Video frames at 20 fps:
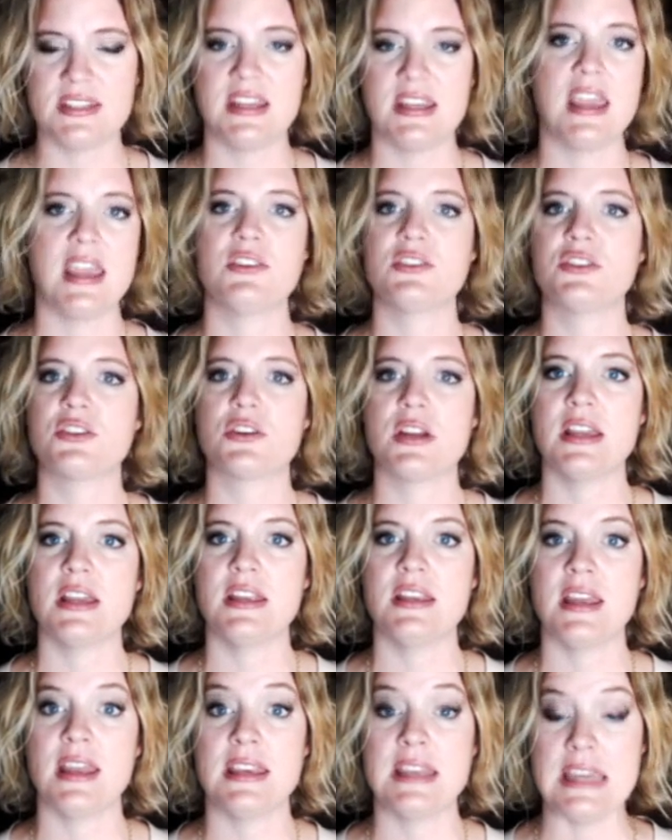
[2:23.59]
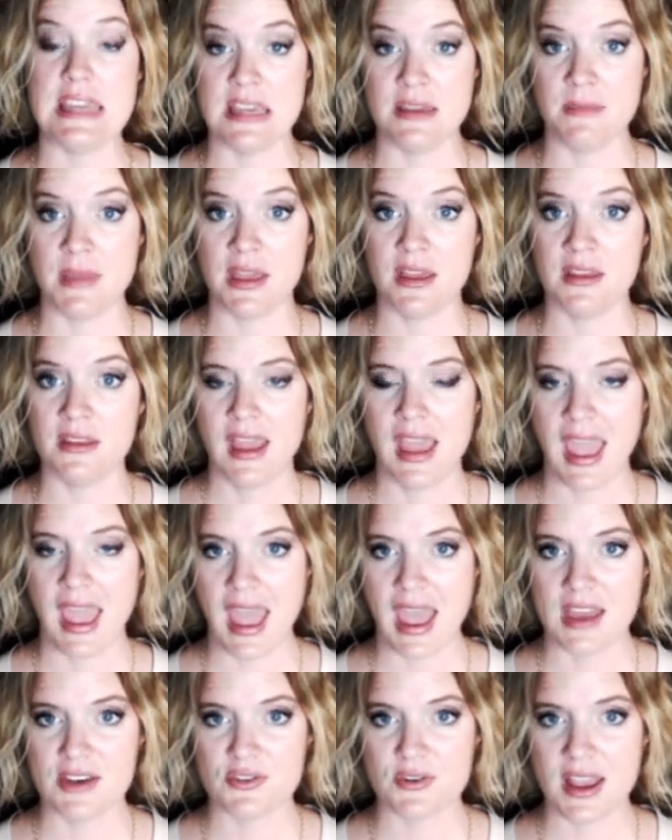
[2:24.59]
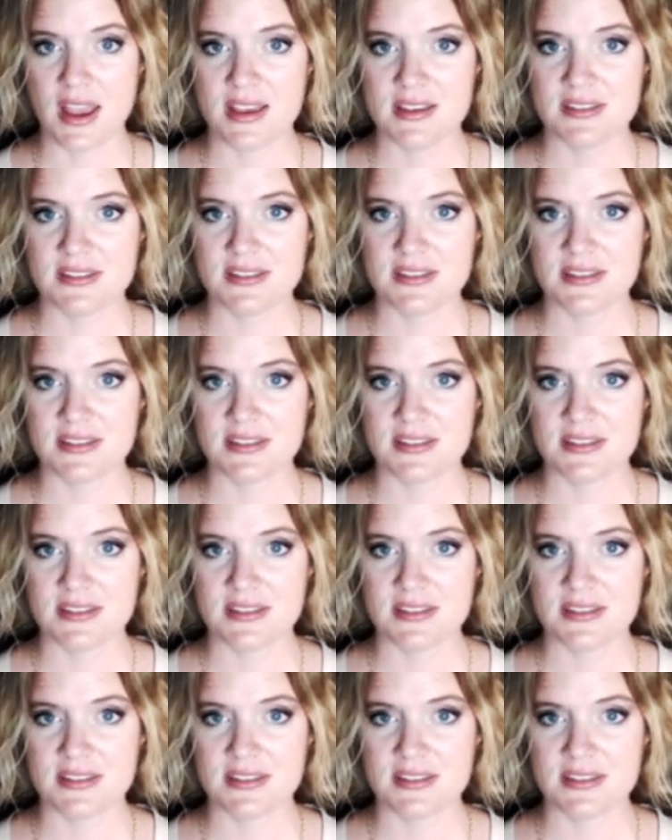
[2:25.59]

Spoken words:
enter in an email address,